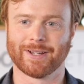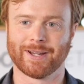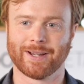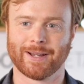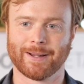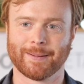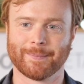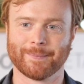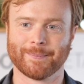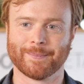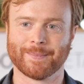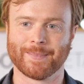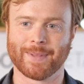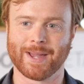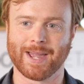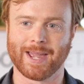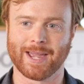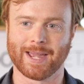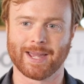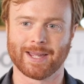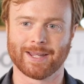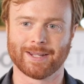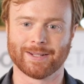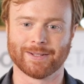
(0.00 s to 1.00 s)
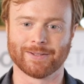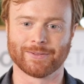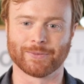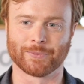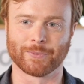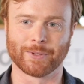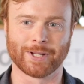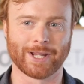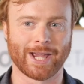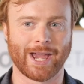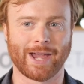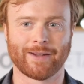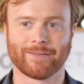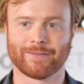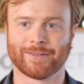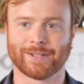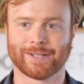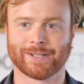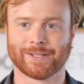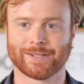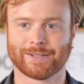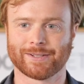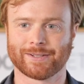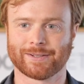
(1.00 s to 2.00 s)
and we
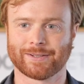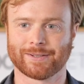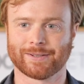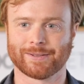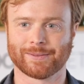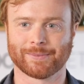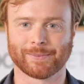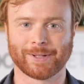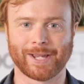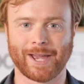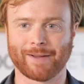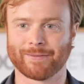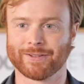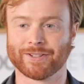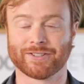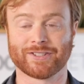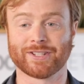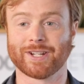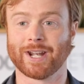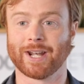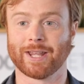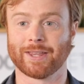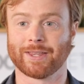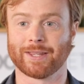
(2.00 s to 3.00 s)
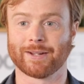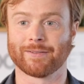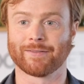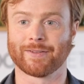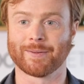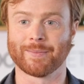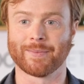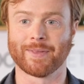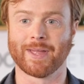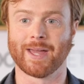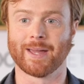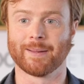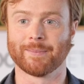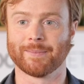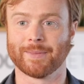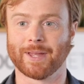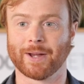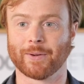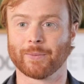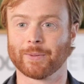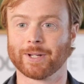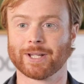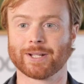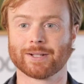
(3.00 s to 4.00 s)
haven't seen anything from them
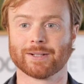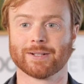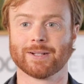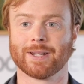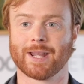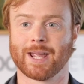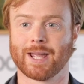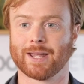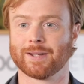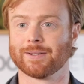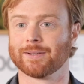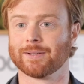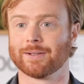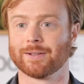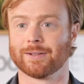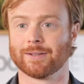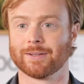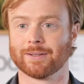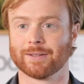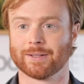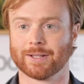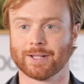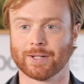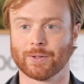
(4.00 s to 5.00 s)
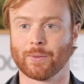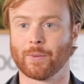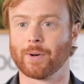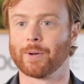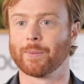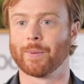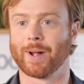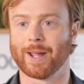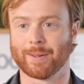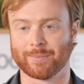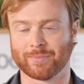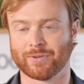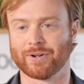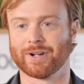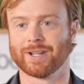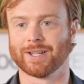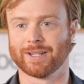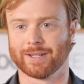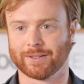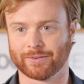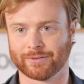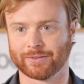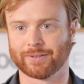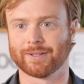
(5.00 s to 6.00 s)
that we couldn't handle in Ordway pretty
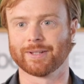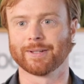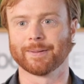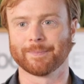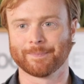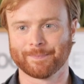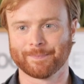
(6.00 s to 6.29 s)
easily.